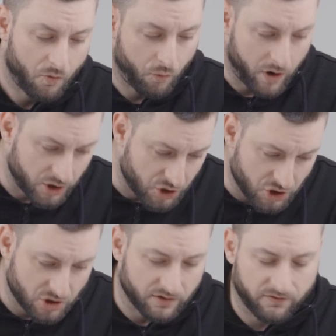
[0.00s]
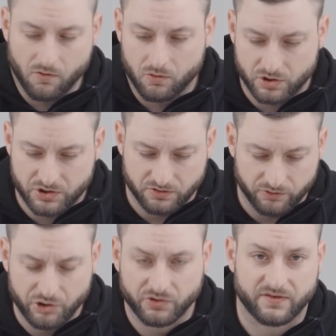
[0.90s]
which of course
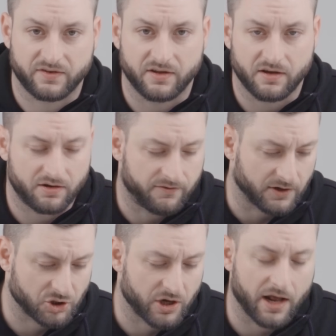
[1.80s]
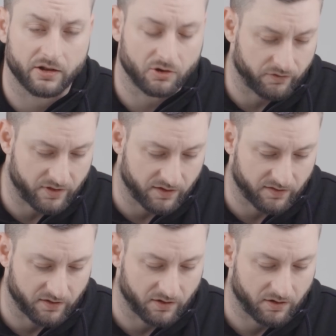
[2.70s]
reduces the functionality of
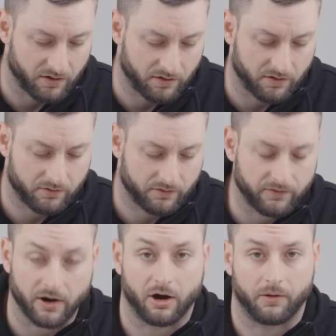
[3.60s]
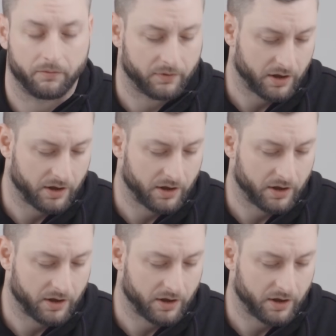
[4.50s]
this firearm.